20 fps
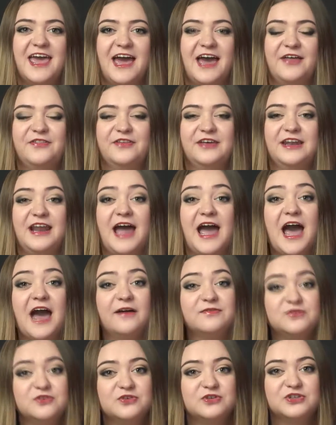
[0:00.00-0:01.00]
And then
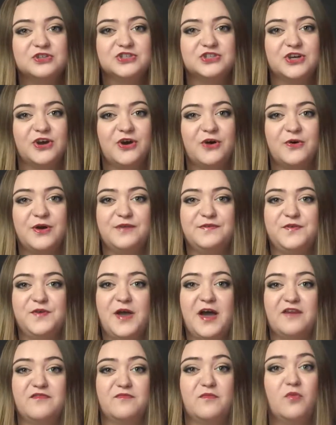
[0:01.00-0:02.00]
after the show, if you
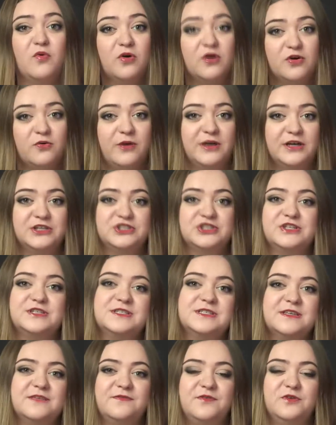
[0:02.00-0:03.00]
have more
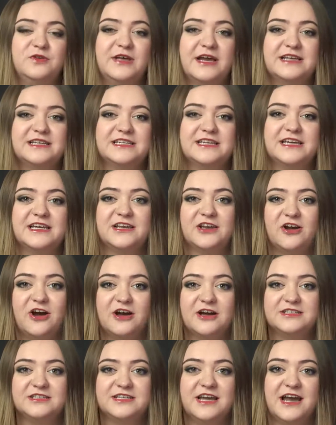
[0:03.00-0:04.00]
questions, if you'd like to get in
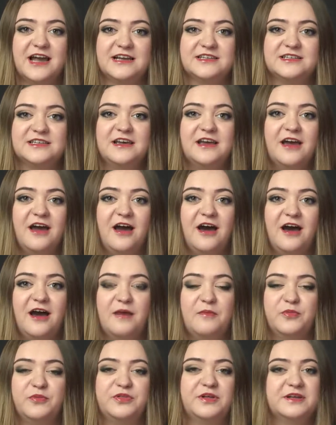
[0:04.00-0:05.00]
contact
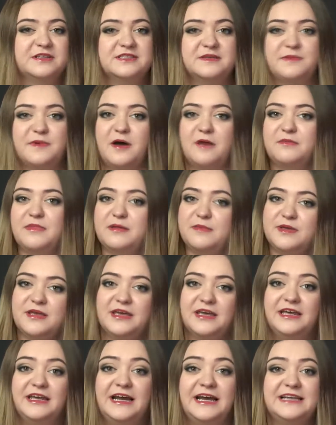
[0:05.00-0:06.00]
um, with us about maybe
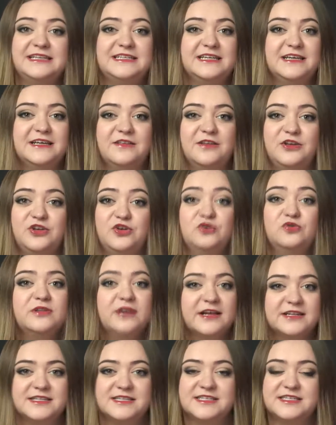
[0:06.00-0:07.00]
an idea that you'd
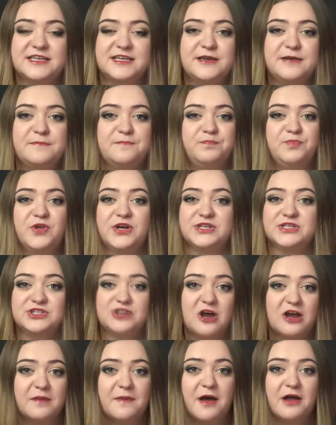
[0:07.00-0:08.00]
like to see us
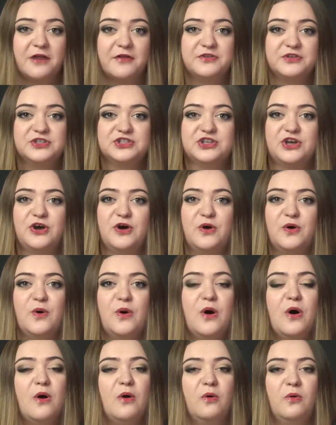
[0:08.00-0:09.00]
talk about on the show
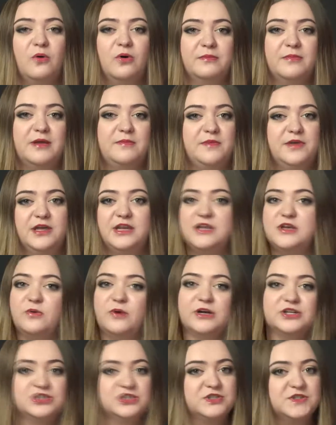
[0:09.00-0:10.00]
or maybe any
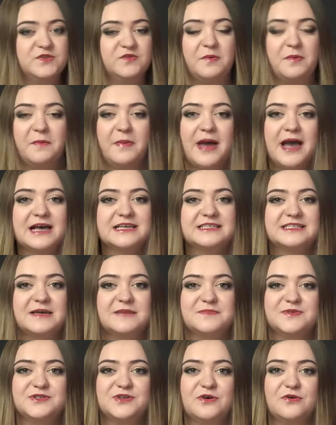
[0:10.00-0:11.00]
questions from a past
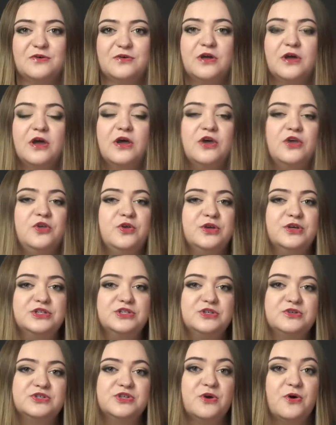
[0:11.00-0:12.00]
episode, you can
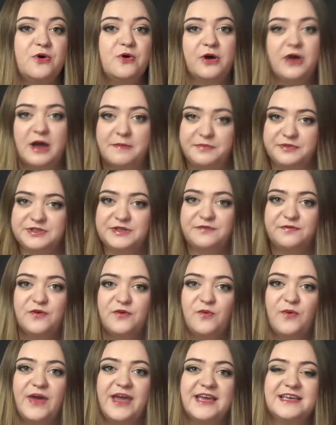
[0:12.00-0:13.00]
do so a couple
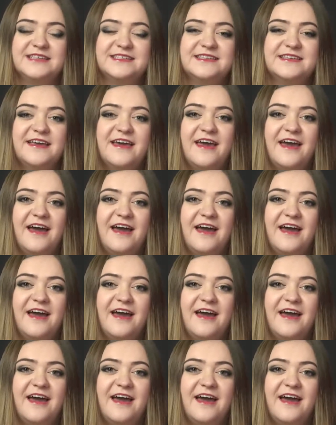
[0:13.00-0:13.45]
different ways.